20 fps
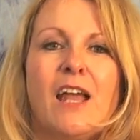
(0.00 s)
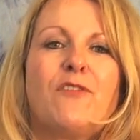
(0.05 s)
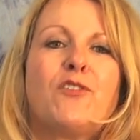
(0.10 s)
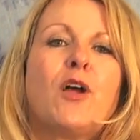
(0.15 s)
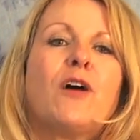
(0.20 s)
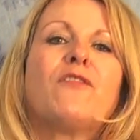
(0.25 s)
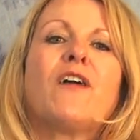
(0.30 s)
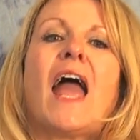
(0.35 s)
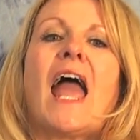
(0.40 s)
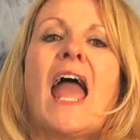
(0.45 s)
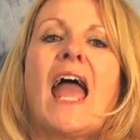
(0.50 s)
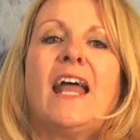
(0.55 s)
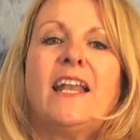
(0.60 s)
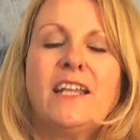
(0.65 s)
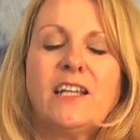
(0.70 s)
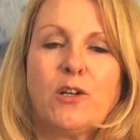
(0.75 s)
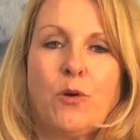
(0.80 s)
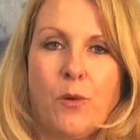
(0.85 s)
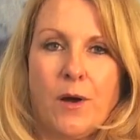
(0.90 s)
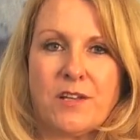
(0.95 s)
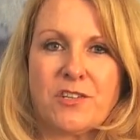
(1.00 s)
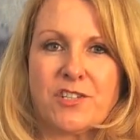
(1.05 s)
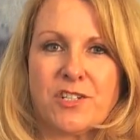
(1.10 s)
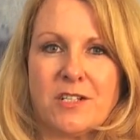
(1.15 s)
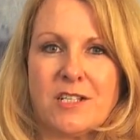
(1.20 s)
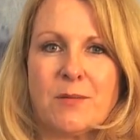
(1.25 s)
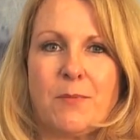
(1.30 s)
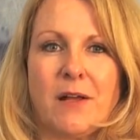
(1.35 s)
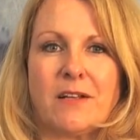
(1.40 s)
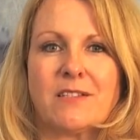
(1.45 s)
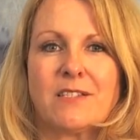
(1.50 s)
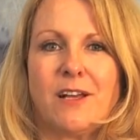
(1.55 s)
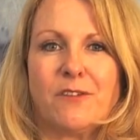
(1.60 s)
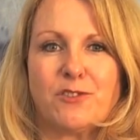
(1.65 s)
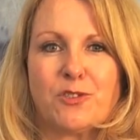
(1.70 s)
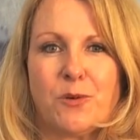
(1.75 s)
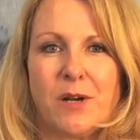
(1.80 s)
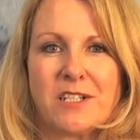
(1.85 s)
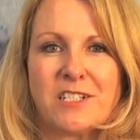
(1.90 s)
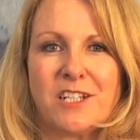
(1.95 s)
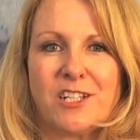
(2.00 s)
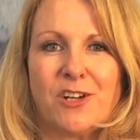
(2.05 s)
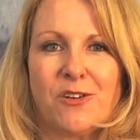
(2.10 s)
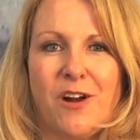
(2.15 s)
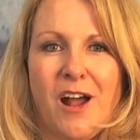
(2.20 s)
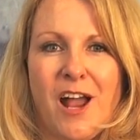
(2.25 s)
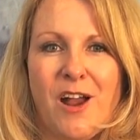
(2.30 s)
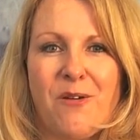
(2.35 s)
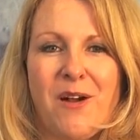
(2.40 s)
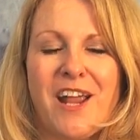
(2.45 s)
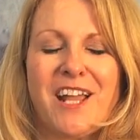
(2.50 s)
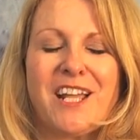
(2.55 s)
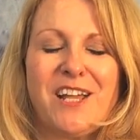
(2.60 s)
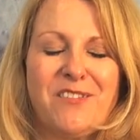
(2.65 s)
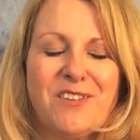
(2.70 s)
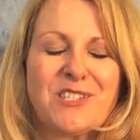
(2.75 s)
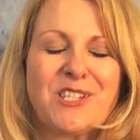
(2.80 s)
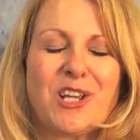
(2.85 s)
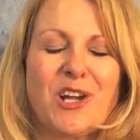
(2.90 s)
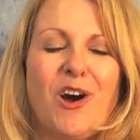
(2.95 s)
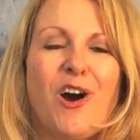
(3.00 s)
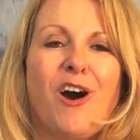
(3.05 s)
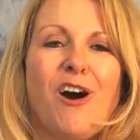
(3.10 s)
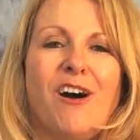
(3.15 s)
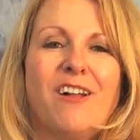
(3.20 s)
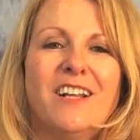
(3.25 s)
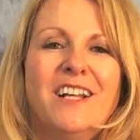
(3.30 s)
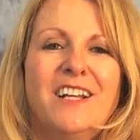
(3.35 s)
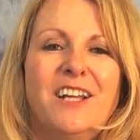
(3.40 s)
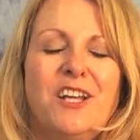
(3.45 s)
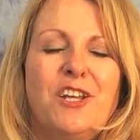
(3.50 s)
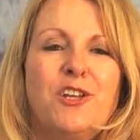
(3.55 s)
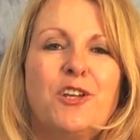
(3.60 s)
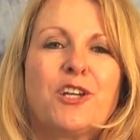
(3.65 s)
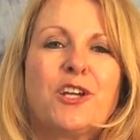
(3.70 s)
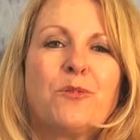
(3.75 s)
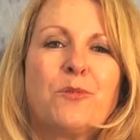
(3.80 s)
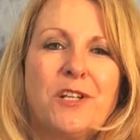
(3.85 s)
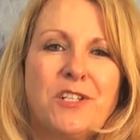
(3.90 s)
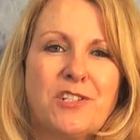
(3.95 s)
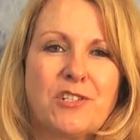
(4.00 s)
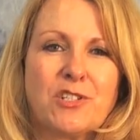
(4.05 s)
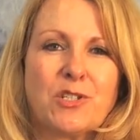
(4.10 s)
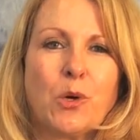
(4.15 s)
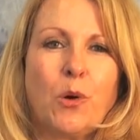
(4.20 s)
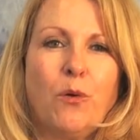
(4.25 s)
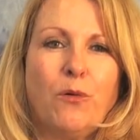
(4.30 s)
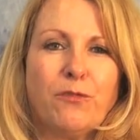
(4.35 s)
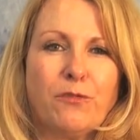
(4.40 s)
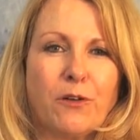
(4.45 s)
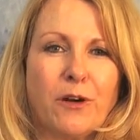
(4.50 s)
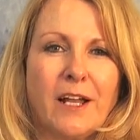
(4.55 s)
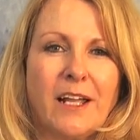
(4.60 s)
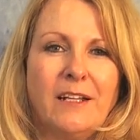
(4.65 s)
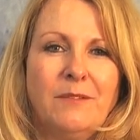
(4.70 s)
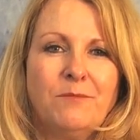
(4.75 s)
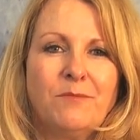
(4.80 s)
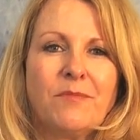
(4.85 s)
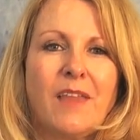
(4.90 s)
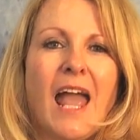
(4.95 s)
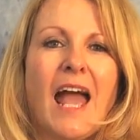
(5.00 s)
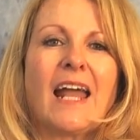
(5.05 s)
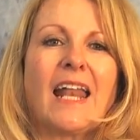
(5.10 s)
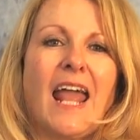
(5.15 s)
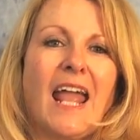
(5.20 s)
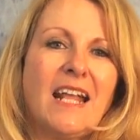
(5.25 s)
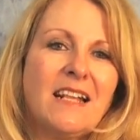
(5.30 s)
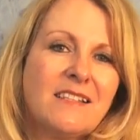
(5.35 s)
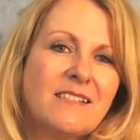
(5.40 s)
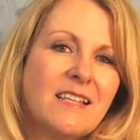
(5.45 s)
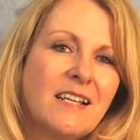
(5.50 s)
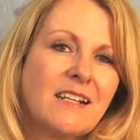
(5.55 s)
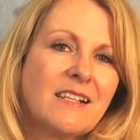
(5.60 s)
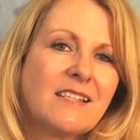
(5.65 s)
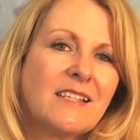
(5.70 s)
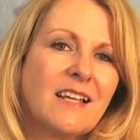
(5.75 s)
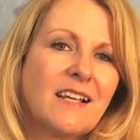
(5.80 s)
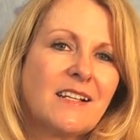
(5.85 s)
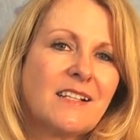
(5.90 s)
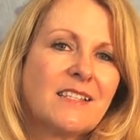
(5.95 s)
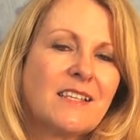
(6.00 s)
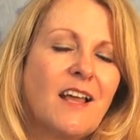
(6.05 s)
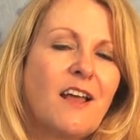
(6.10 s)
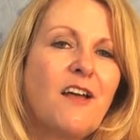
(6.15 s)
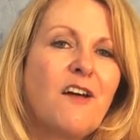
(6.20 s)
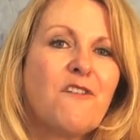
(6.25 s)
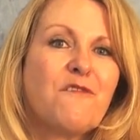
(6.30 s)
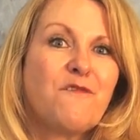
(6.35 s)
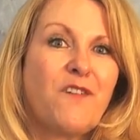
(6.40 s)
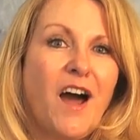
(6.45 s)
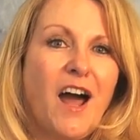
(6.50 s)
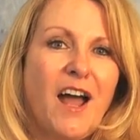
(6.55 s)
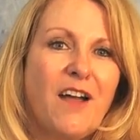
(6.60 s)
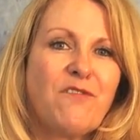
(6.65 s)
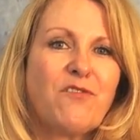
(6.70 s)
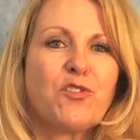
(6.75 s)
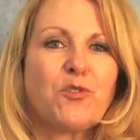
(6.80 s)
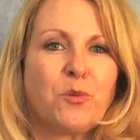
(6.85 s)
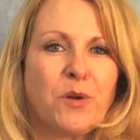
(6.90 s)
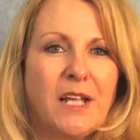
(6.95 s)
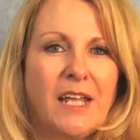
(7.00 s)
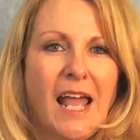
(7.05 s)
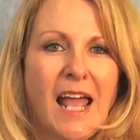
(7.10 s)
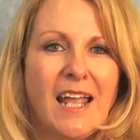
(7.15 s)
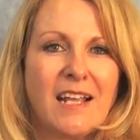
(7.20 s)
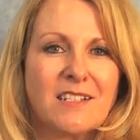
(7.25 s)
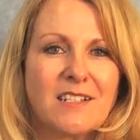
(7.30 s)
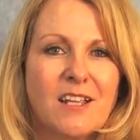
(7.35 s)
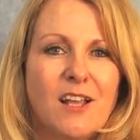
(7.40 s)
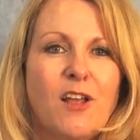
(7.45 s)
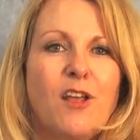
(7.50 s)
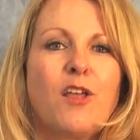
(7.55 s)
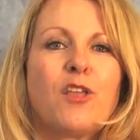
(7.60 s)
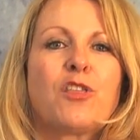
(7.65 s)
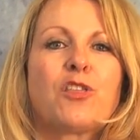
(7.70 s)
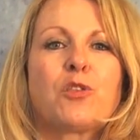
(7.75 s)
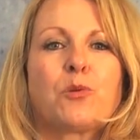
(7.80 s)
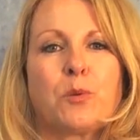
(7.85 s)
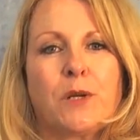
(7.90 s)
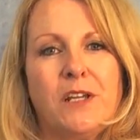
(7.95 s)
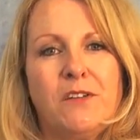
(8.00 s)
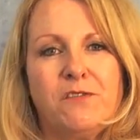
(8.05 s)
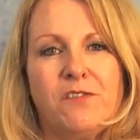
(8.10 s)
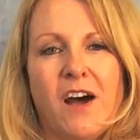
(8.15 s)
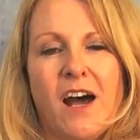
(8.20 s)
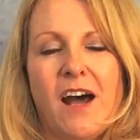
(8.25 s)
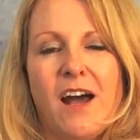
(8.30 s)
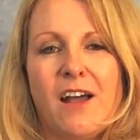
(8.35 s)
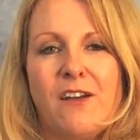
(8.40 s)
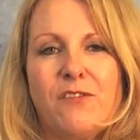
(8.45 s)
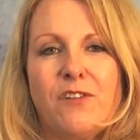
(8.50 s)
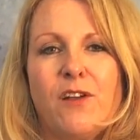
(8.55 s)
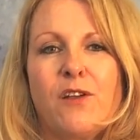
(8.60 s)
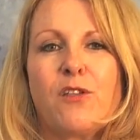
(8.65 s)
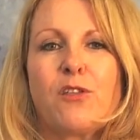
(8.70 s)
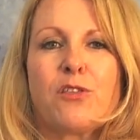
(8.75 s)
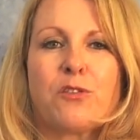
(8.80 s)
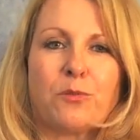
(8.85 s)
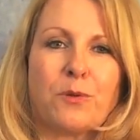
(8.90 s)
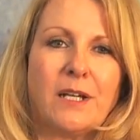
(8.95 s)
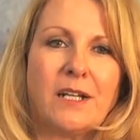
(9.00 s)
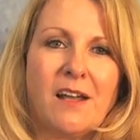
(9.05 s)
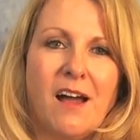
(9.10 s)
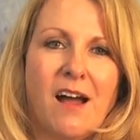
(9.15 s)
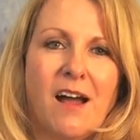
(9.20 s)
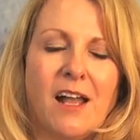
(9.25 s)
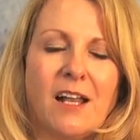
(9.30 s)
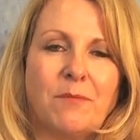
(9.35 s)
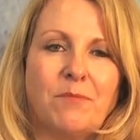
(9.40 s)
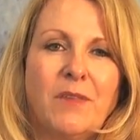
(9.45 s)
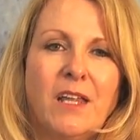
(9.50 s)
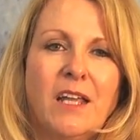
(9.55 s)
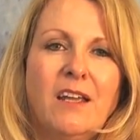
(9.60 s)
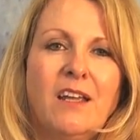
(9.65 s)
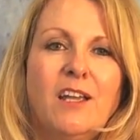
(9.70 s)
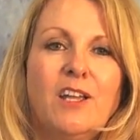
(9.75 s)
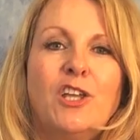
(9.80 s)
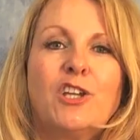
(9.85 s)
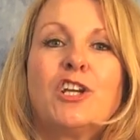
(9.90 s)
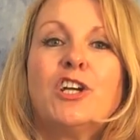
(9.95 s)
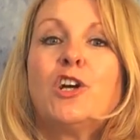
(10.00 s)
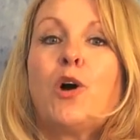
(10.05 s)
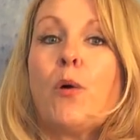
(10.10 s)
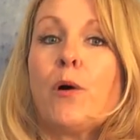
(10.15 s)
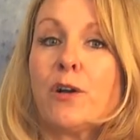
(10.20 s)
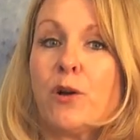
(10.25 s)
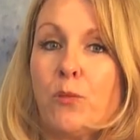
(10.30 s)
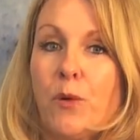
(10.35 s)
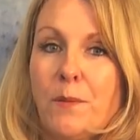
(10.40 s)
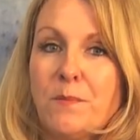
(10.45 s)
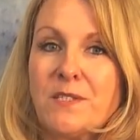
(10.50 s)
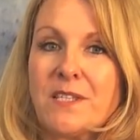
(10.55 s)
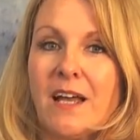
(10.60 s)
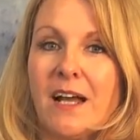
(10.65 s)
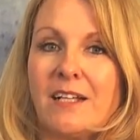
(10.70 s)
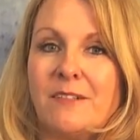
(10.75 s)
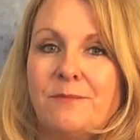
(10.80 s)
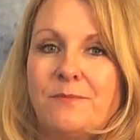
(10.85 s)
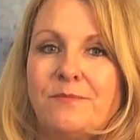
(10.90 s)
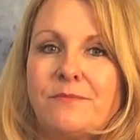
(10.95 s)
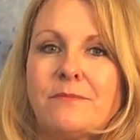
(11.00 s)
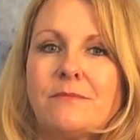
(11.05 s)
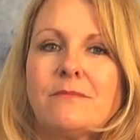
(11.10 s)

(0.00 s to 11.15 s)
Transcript: If you have any questions about self-directing your IRA, give us a call. You can reach us toll-free at 866-538-3539. You can go on our website.